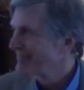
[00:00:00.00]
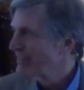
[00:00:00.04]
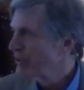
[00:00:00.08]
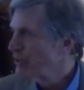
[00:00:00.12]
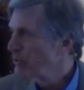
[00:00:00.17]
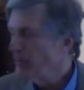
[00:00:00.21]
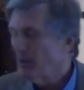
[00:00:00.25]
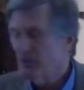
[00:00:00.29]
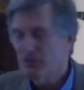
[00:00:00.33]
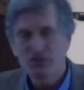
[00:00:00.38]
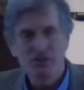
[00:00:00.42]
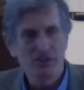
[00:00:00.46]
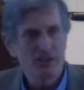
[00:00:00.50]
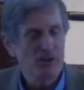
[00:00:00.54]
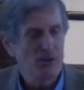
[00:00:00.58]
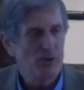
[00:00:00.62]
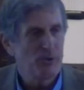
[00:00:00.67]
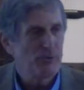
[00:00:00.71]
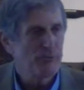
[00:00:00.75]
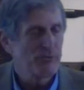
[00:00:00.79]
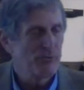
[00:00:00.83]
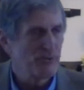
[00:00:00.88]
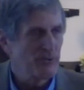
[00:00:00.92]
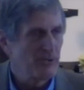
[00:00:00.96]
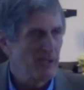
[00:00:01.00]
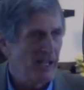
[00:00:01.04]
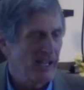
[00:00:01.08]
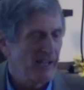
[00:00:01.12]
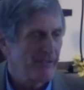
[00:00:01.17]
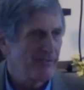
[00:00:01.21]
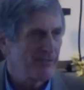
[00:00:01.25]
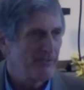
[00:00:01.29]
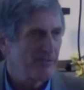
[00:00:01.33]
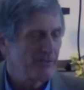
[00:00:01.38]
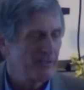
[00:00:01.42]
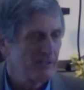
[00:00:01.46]
Who wants to go through
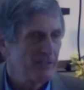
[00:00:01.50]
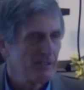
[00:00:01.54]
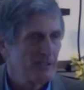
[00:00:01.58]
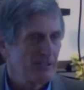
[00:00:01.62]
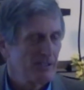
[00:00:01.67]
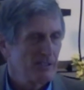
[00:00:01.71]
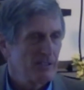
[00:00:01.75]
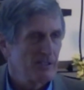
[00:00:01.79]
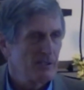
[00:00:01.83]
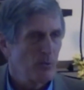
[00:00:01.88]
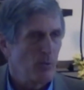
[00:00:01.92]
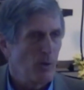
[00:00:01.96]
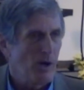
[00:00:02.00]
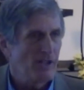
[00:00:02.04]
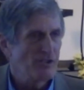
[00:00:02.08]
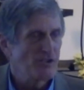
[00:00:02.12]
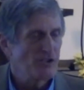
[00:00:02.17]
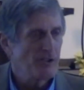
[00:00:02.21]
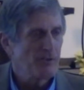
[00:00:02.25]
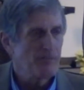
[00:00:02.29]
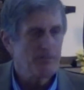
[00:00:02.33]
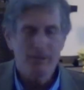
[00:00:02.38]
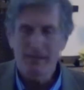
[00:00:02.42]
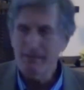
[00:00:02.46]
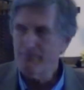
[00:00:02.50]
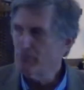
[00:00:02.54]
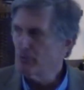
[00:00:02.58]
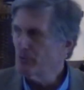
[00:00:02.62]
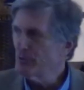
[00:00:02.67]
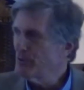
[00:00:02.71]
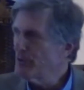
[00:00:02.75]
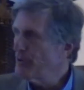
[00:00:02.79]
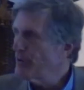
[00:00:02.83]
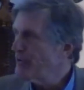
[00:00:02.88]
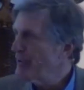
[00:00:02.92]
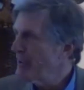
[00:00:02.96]
life watching people
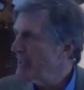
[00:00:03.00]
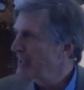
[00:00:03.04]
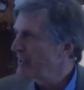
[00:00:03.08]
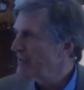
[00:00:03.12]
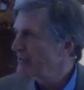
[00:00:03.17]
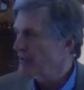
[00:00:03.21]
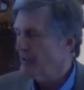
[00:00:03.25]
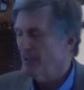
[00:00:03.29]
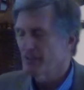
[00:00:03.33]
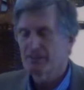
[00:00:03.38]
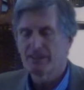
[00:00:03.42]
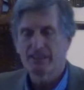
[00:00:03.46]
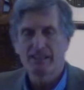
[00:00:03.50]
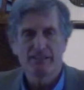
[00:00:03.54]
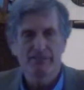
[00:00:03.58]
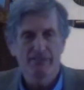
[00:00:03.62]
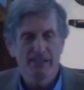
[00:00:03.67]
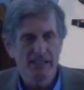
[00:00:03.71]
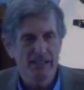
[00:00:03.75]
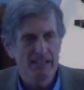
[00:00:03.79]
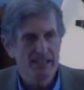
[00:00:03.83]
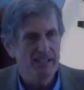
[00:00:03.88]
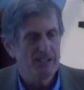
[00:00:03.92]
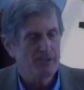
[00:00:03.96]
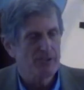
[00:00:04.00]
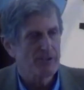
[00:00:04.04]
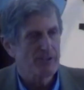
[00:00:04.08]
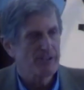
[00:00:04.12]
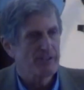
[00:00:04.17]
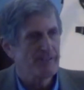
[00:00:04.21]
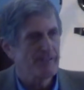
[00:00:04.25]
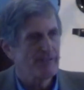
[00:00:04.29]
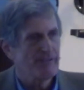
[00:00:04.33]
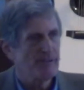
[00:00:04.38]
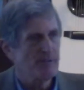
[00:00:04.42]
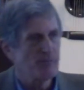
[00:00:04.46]
do things on TV or
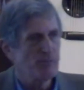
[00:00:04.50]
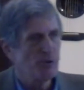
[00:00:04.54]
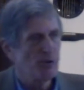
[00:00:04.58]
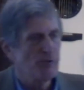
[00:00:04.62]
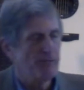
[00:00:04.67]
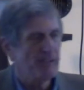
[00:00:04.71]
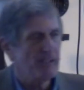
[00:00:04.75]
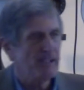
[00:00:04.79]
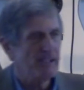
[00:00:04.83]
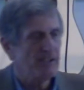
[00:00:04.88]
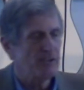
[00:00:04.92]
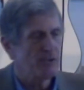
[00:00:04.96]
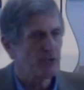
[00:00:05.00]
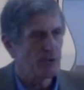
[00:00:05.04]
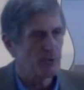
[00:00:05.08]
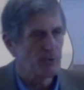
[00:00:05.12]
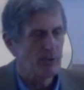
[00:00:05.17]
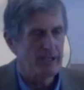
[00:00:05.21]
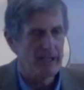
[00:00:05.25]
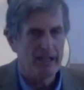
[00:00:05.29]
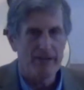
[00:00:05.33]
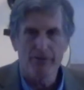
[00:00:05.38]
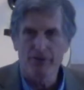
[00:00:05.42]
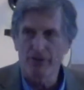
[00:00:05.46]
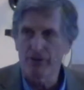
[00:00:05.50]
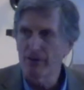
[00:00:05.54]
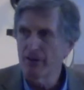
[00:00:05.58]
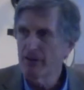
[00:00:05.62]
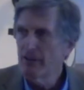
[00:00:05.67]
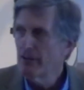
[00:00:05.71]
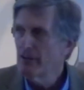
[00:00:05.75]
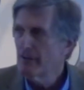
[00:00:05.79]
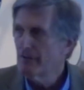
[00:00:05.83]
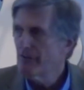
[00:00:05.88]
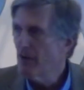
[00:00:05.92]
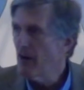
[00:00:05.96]
in the film movies or whatever,
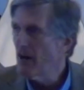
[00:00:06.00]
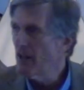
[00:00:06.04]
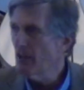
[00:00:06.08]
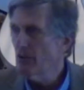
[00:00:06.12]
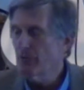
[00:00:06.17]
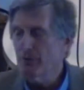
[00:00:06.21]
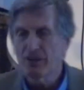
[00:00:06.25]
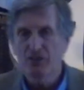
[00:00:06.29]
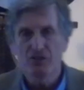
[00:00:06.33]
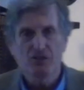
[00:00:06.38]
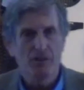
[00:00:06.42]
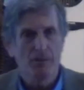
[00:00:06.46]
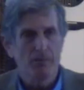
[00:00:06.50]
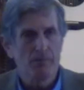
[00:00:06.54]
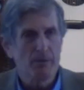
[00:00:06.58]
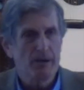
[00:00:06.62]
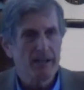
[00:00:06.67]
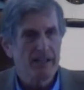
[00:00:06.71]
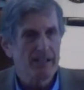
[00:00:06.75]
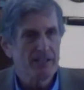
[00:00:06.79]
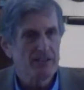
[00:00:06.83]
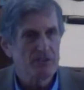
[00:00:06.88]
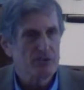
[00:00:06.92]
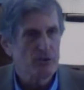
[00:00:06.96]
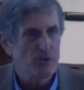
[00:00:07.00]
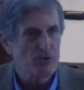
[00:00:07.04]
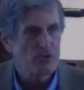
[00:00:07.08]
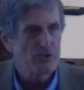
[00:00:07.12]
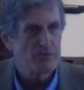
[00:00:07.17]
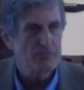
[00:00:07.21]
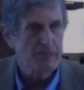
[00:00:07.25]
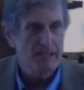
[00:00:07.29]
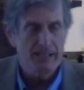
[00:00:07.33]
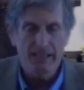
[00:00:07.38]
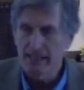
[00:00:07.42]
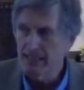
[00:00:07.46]
following somebody in social
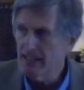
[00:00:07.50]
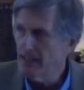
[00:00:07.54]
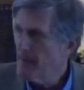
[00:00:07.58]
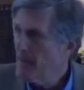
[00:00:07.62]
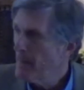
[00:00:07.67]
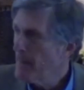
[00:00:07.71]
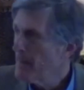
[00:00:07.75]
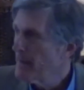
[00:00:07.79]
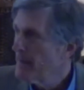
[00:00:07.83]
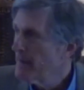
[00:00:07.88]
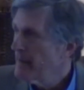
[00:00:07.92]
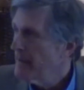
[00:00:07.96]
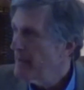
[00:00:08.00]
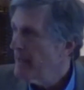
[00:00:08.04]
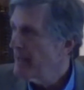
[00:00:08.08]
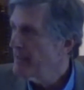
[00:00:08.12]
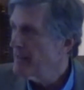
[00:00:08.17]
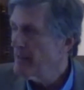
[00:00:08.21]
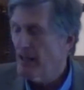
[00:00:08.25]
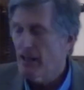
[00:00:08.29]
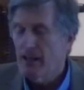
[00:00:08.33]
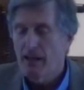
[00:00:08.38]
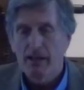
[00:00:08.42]
media, and